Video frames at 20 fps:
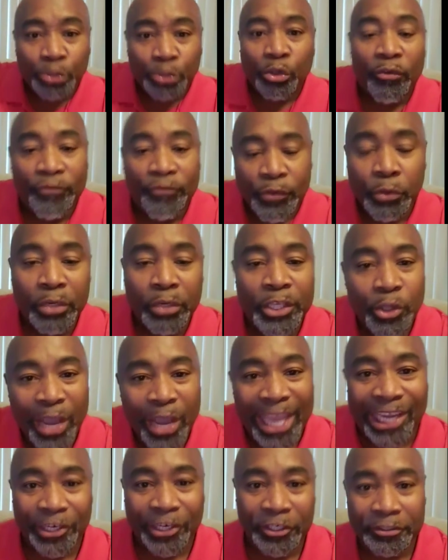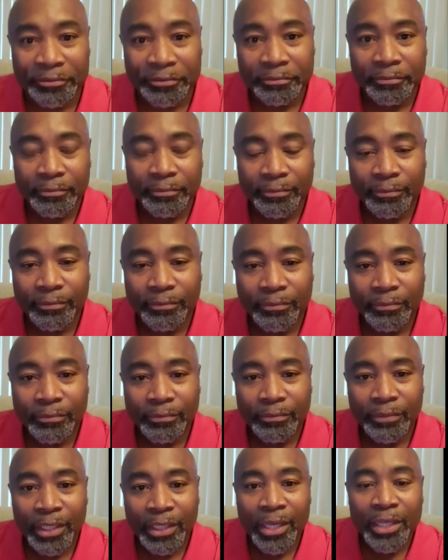The Bible said, ain't nothing wrong with being angry.
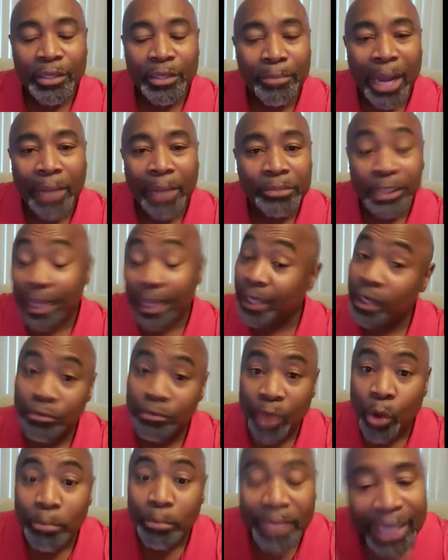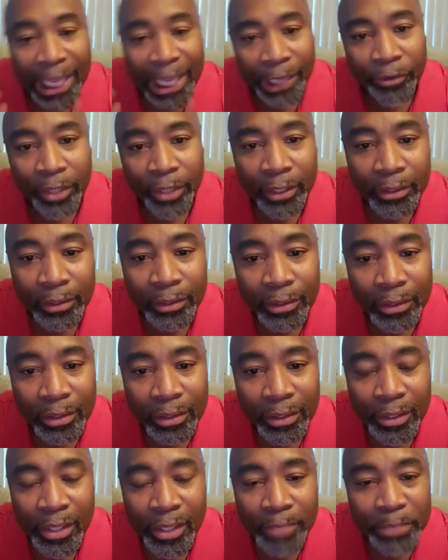Because the Bible said to be angry,
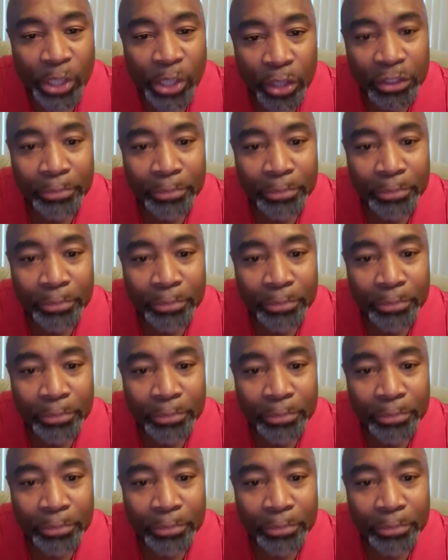but I'm saying,